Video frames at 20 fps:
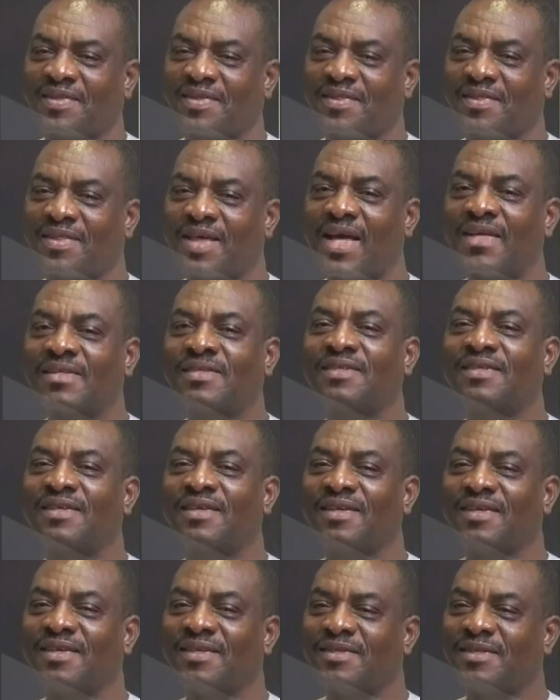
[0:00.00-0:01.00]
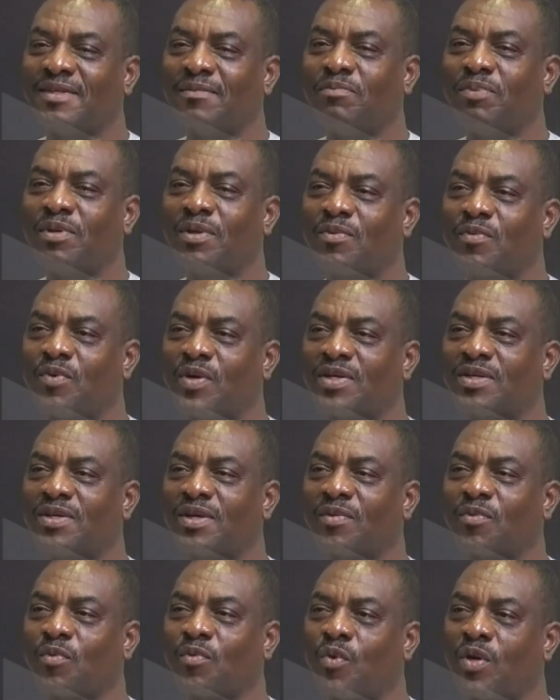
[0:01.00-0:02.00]
That is the big
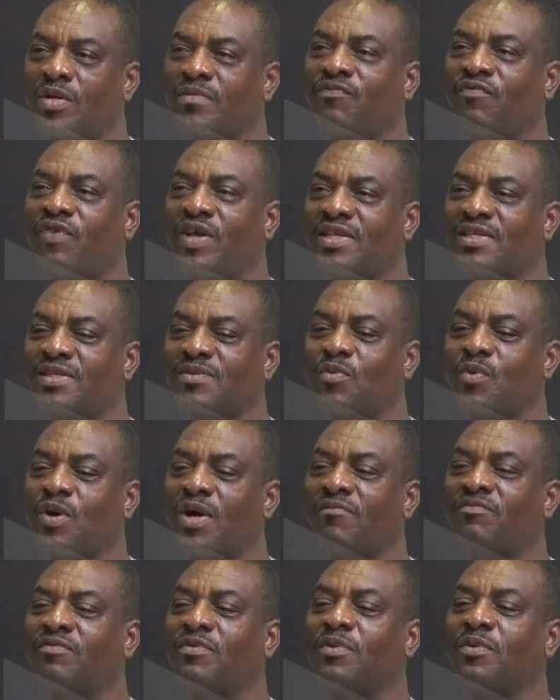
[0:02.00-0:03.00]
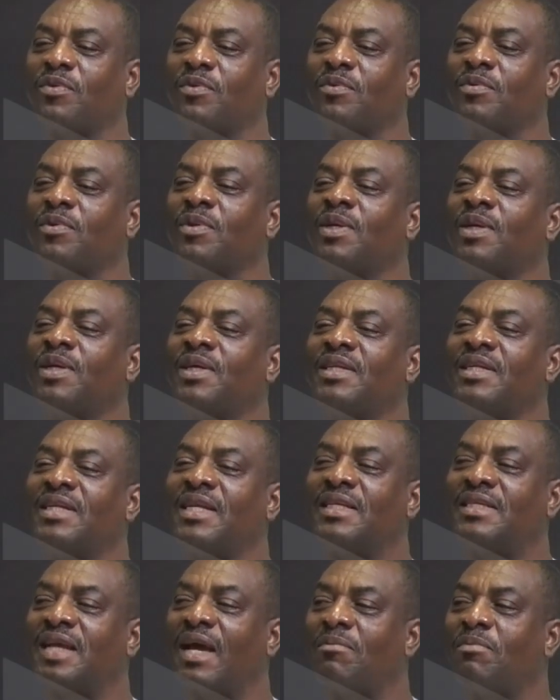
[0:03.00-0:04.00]
question. What first we have to
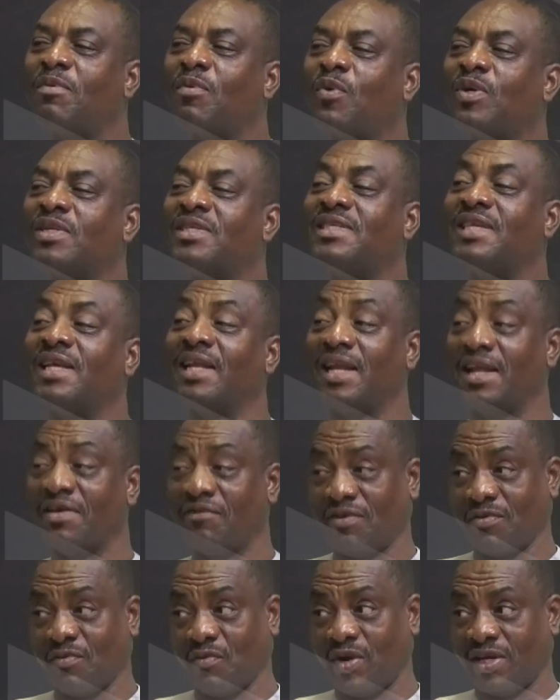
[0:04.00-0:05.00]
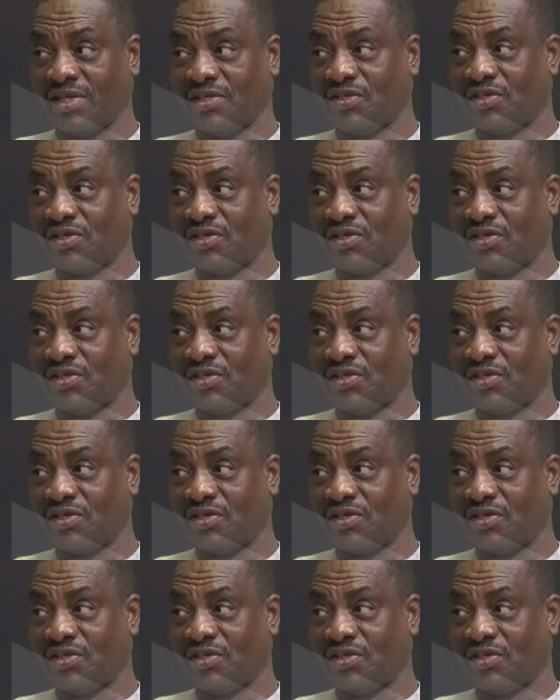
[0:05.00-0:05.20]
determine what's the living wage.